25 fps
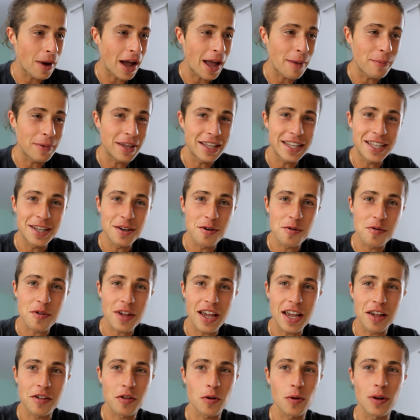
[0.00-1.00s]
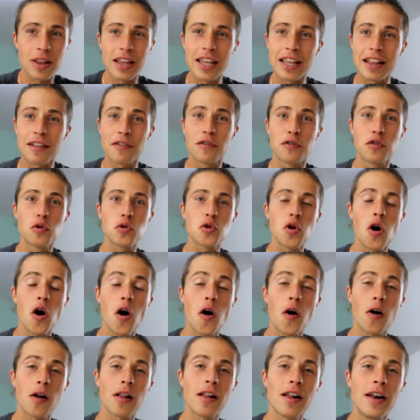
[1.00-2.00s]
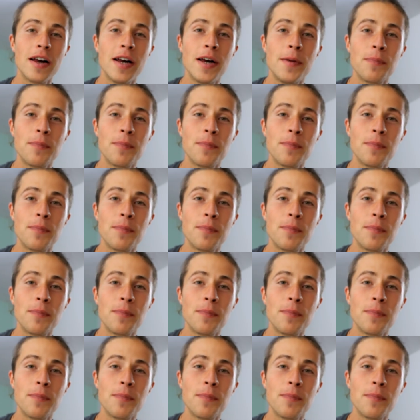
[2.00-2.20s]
buy me in the USA, so a little food haul.